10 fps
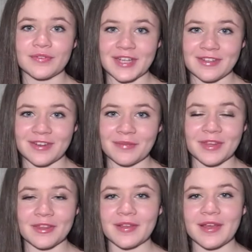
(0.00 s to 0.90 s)
January.
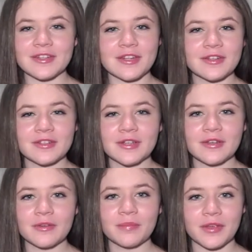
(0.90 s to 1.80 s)
But there's
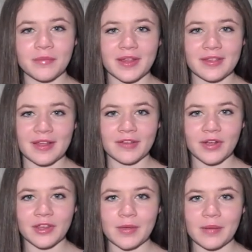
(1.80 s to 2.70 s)
two beauty places, I
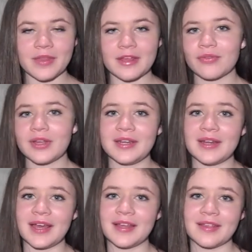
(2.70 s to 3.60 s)
rang them up and they're really
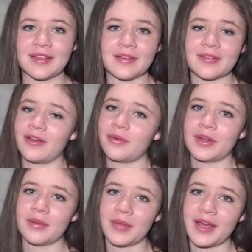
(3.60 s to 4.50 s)
nice, and there's, oh, we
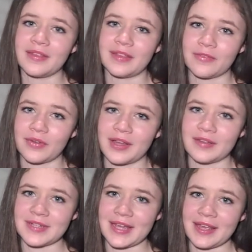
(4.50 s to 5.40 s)
don't mind that they've run
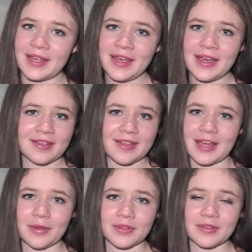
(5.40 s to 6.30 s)
out of date. It's
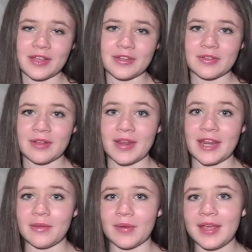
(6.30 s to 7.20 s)
okay, we'll still let you do something
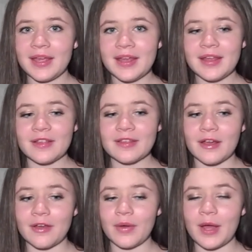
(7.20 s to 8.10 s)
anyway. So
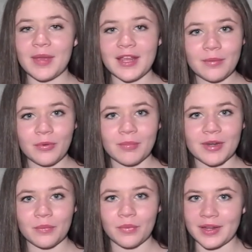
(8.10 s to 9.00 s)
I made an
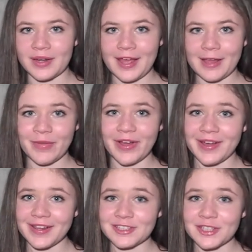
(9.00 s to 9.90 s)
appointment in one. I had my
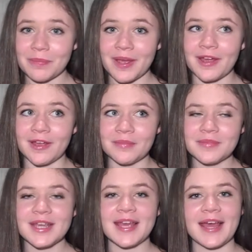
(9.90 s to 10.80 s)
eyelashes
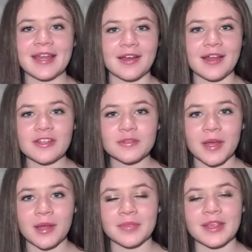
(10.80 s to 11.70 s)
permed, and eyelash
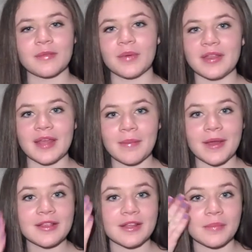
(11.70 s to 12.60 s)
perms is when they are
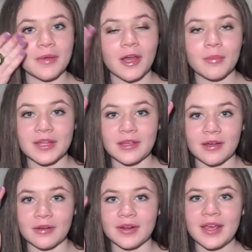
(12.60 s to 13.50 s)
basically permanently
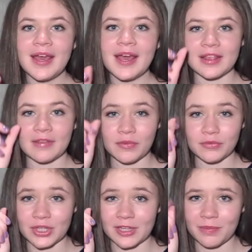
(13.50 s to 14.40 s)
curled, as if you've
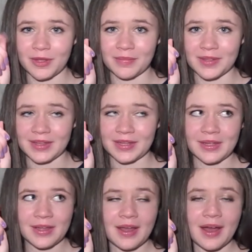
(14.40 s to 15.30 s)
just put them in the
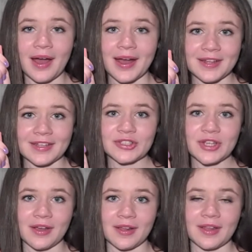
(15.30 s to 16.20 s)
eyelash
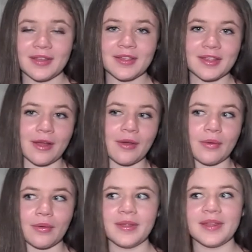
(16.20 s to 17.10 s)
curler. So
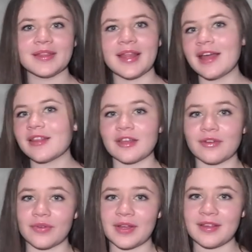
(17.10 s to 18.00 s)
that
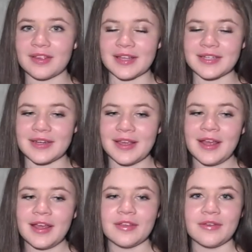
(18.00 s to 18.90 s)
sounded really exciting.
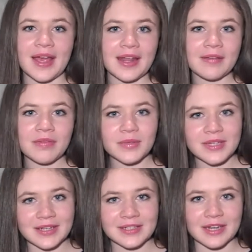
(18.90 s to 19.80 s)
You can have them
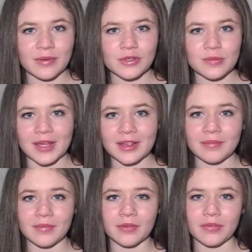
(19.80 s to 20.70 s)
tinted, which makes
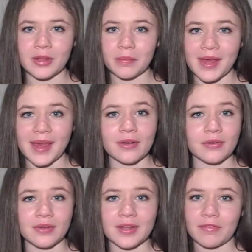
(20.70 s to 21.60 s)
them look really black, or
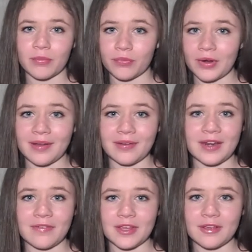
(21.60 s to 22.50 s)
you can have them brown,
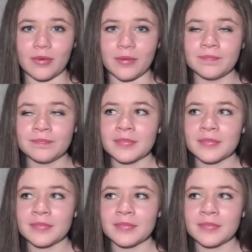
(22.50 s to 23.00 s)
anything you want.